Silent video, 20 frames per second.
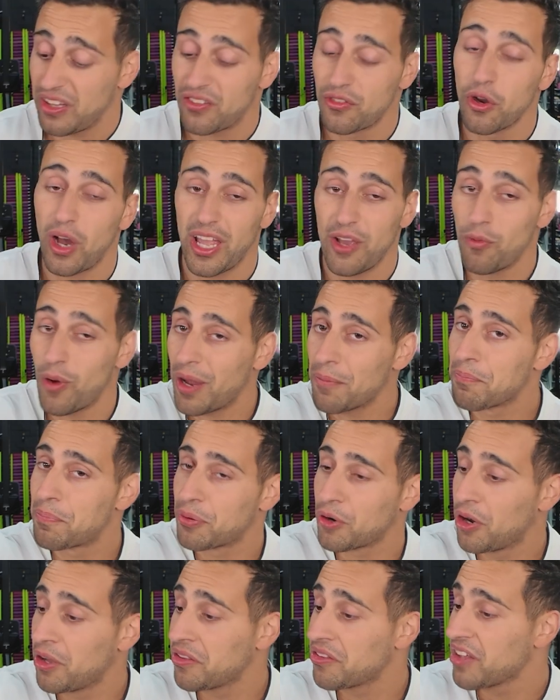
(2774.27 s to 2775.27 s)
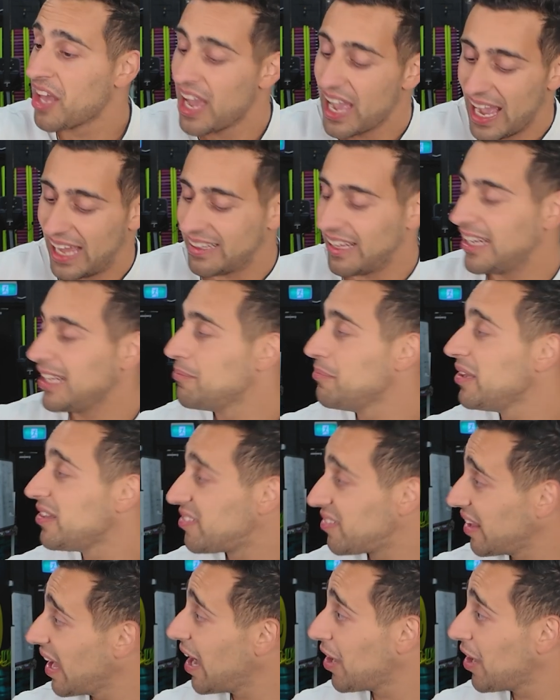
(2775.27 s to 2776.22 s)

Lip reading: he won bronze and then he missed